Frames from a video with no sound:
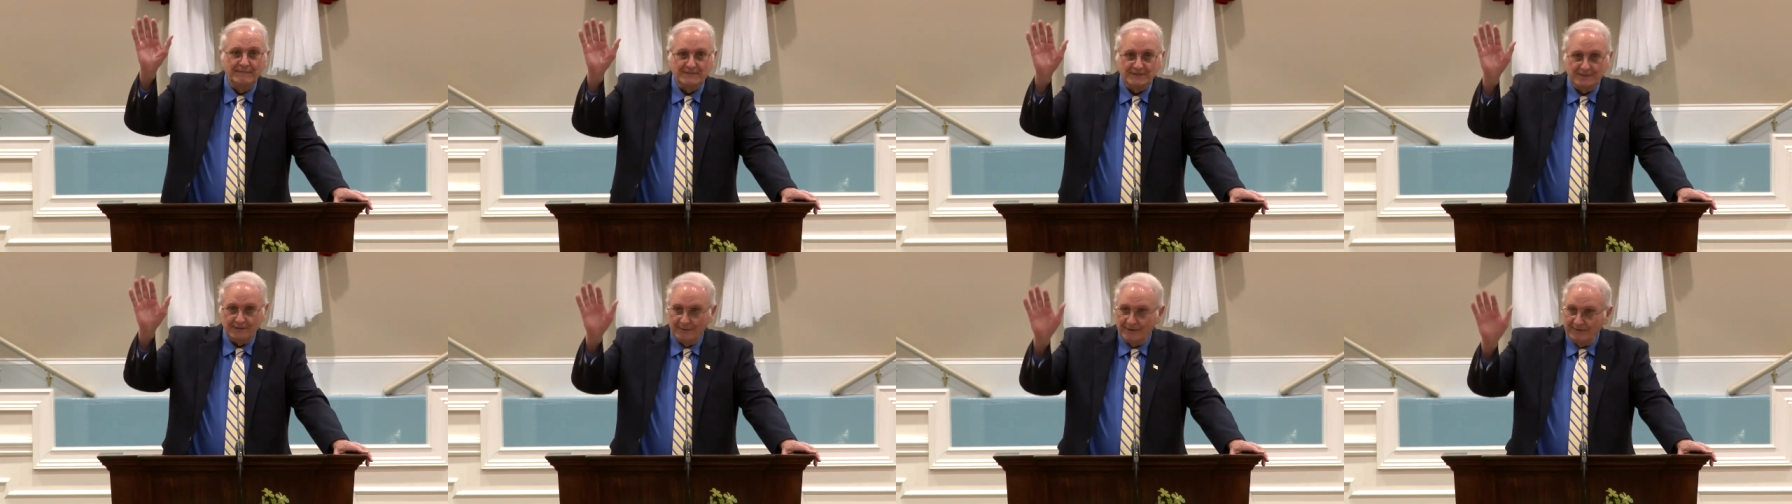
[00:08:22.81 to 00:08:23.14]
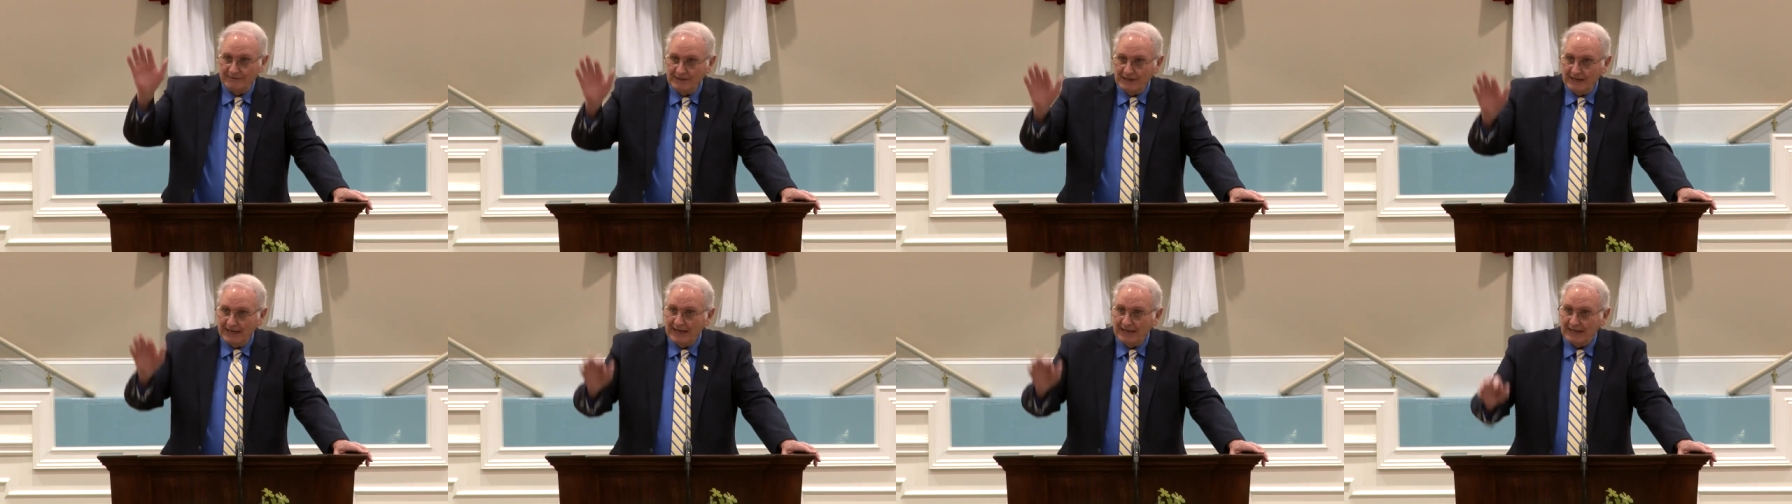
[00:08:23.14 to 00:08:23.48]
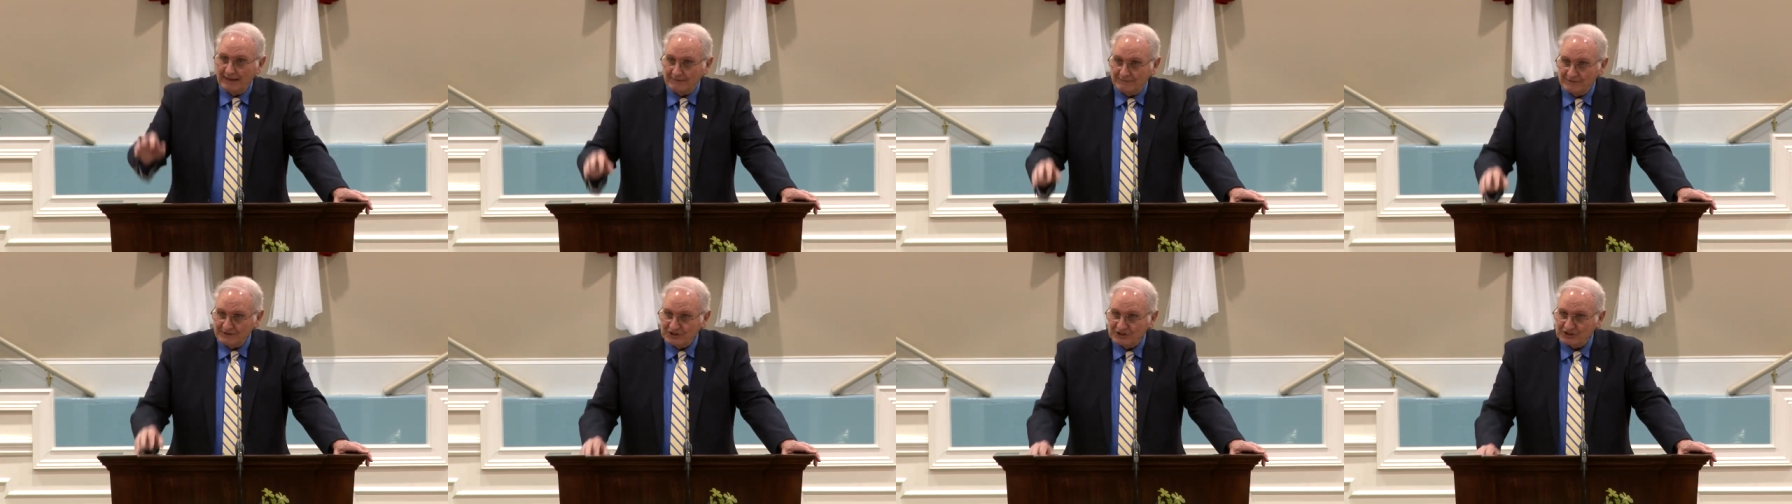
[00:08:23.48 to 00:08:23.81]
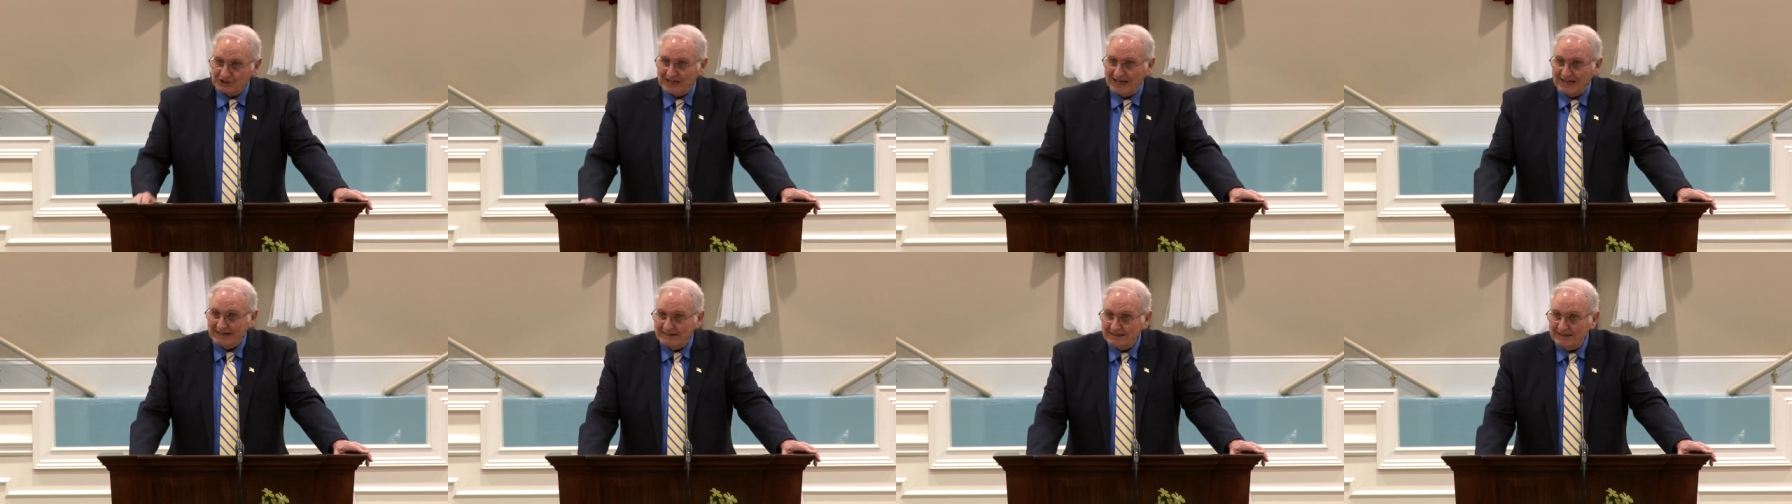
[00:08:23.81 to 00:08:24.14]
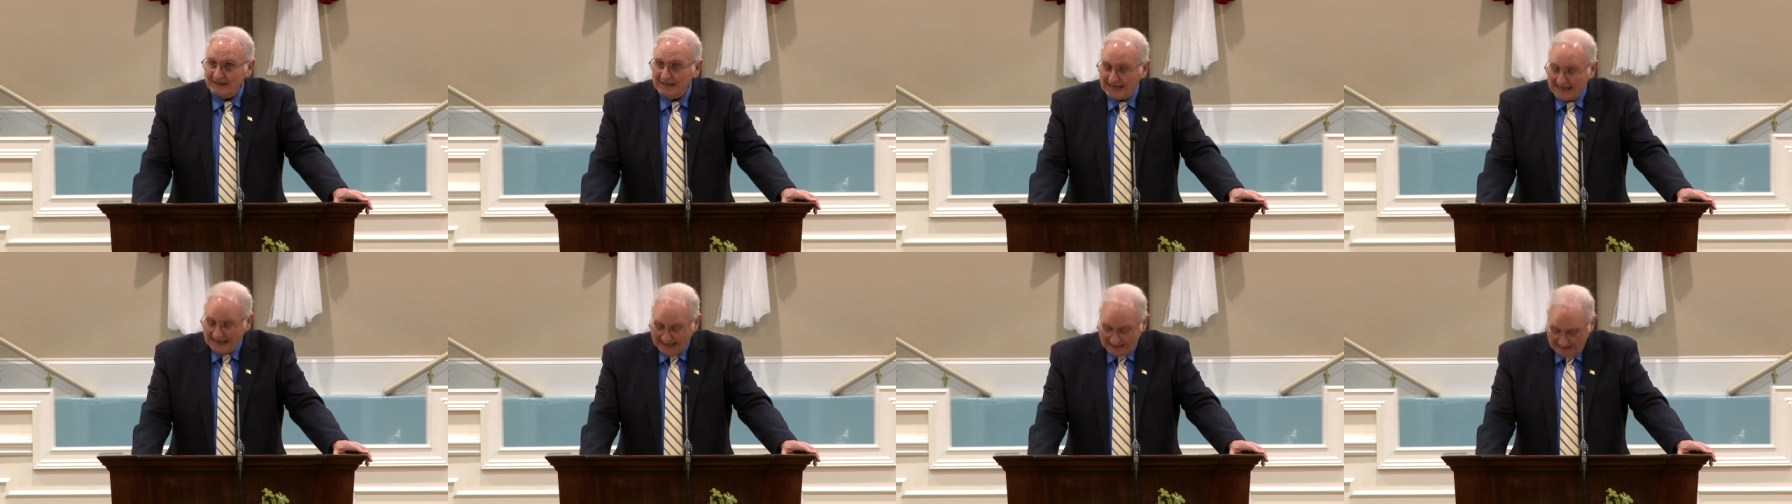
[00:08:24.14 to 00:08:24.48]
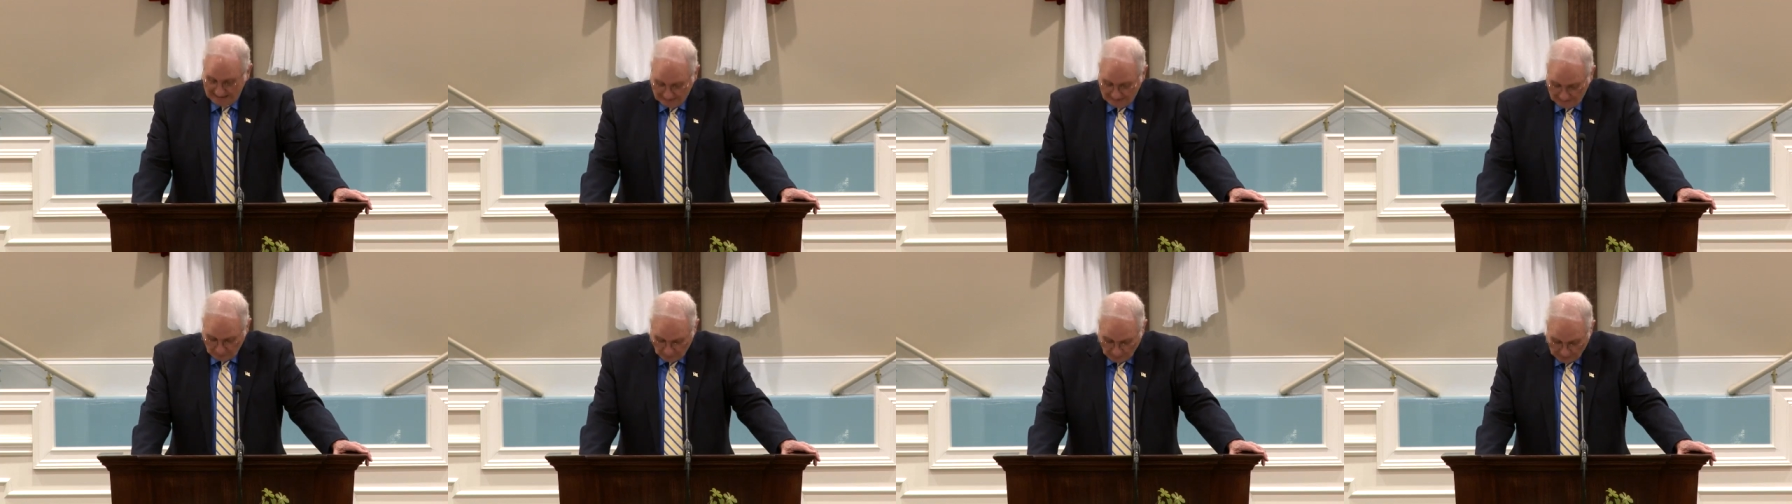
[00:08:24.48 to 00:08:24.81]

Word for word: Some of you have. Santa Ana